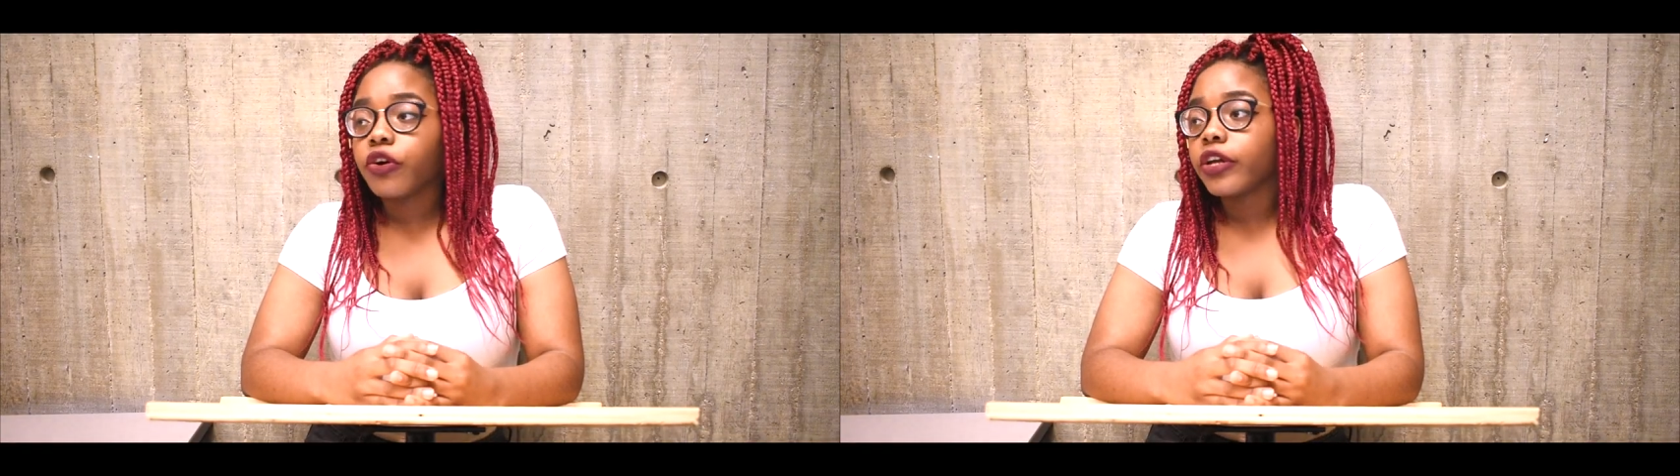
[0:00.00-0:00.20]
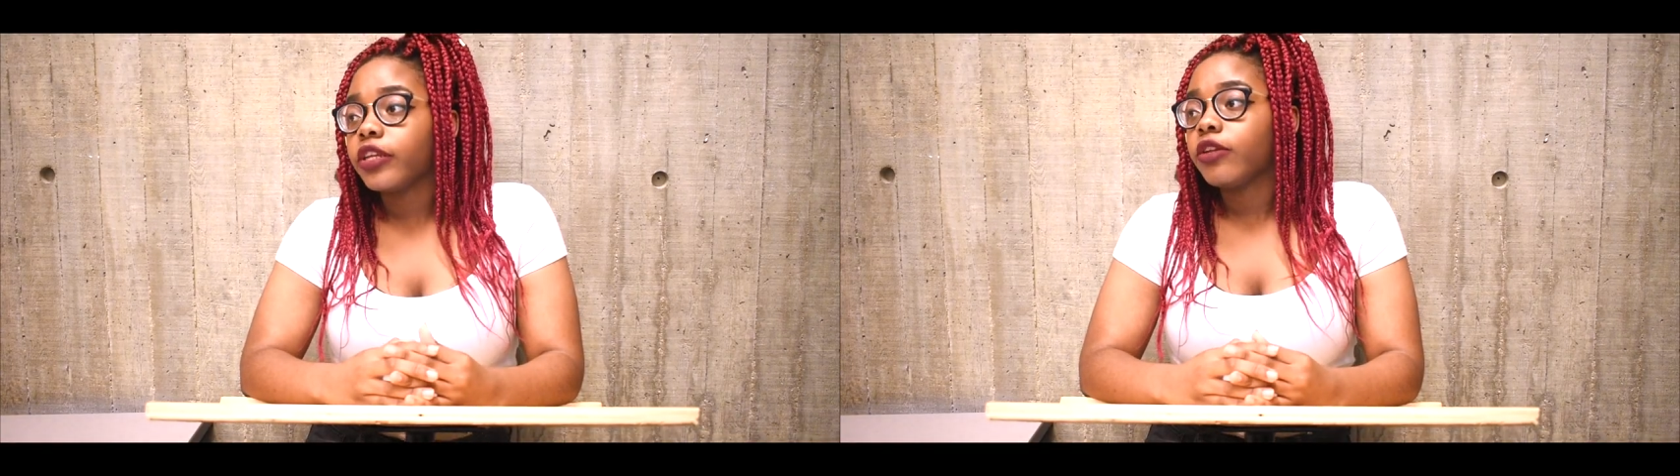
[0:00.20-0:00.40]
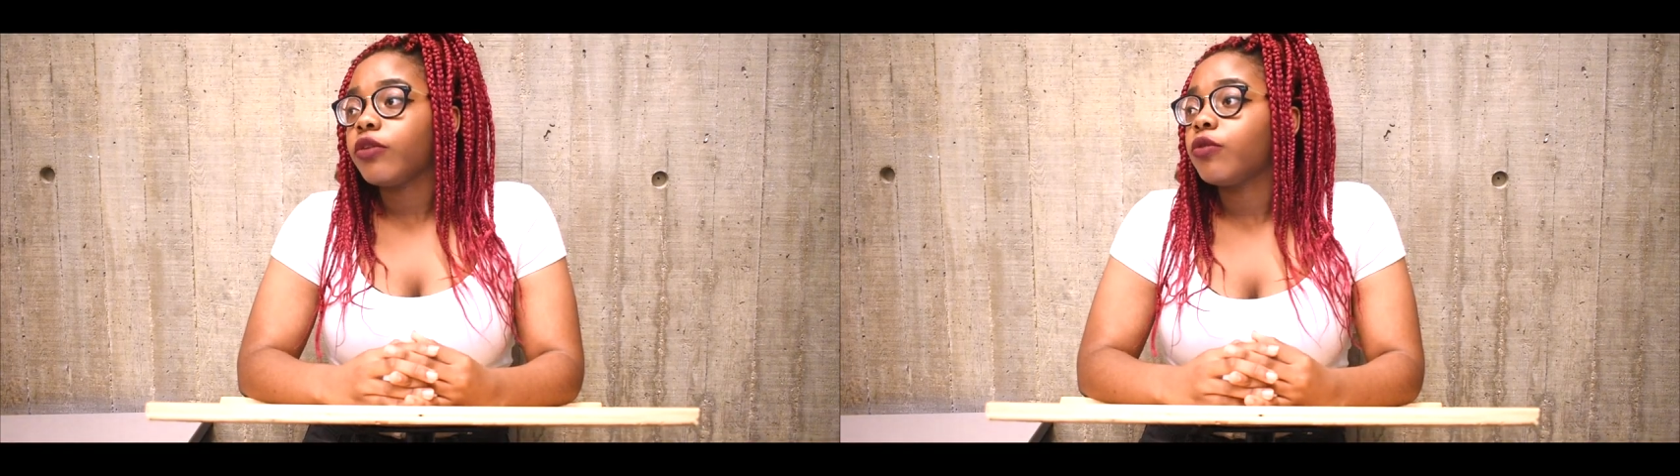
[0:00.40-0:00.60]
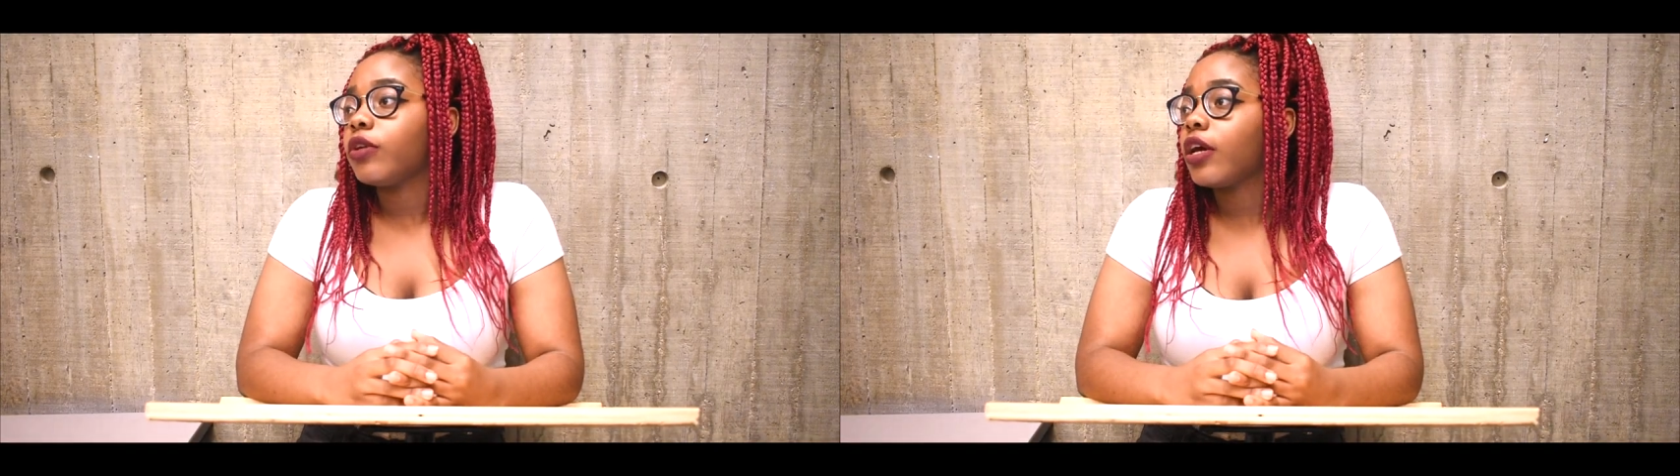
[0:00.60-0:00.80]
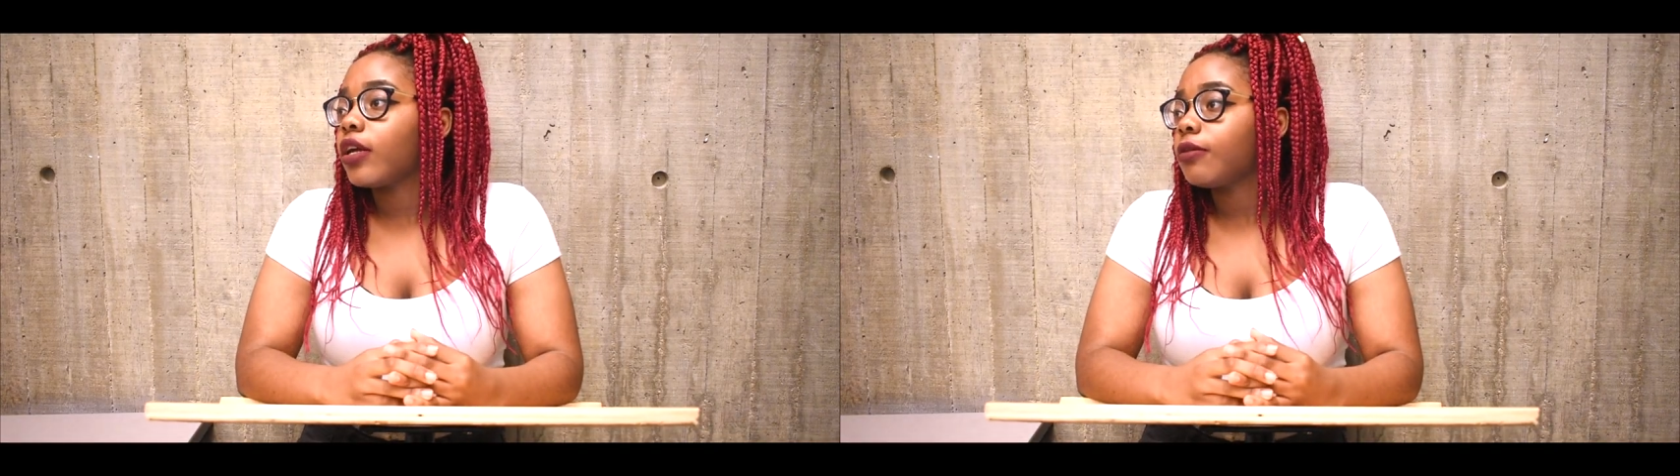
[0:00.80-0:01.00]
already know
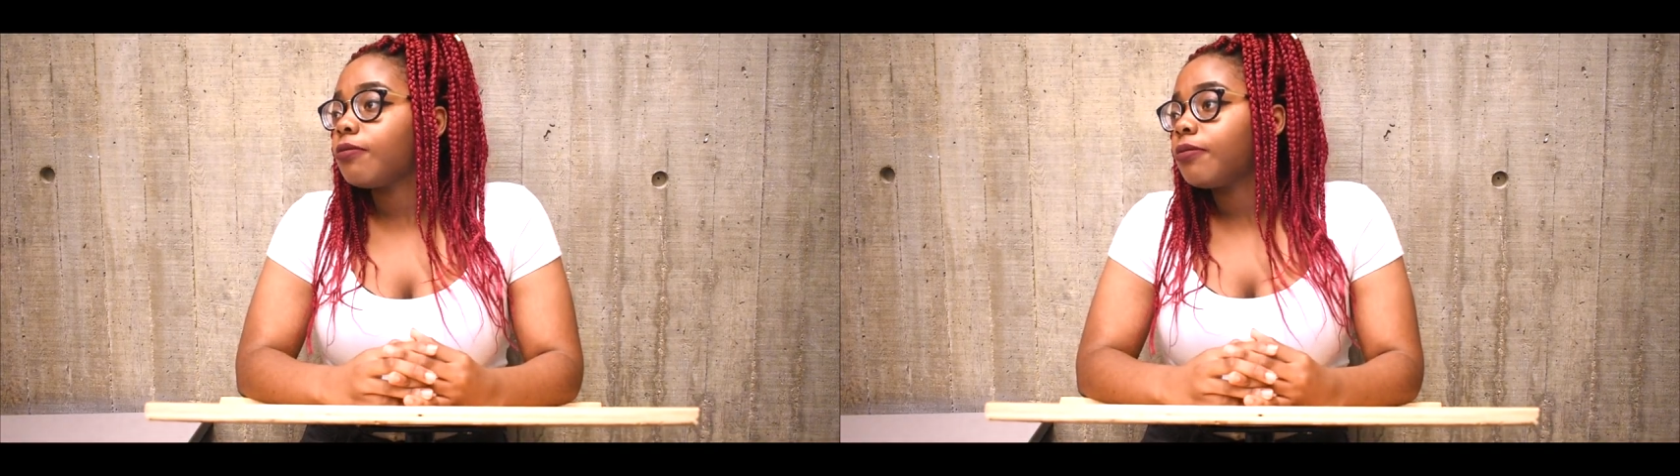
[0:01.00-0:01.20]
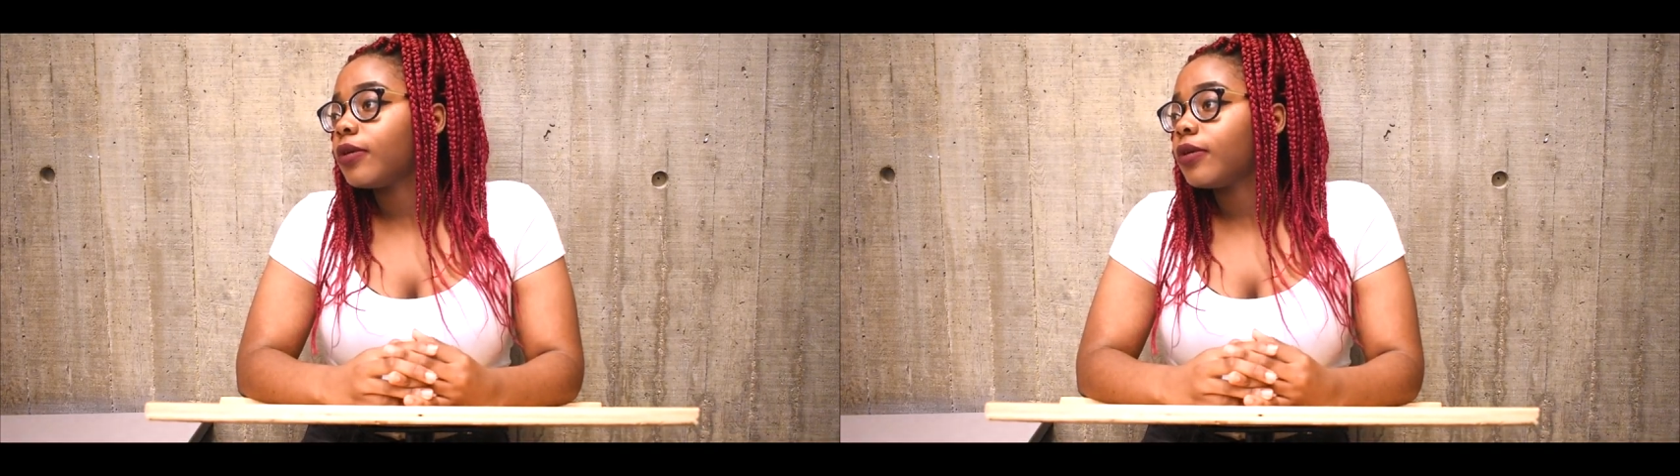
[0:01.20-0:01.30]
that,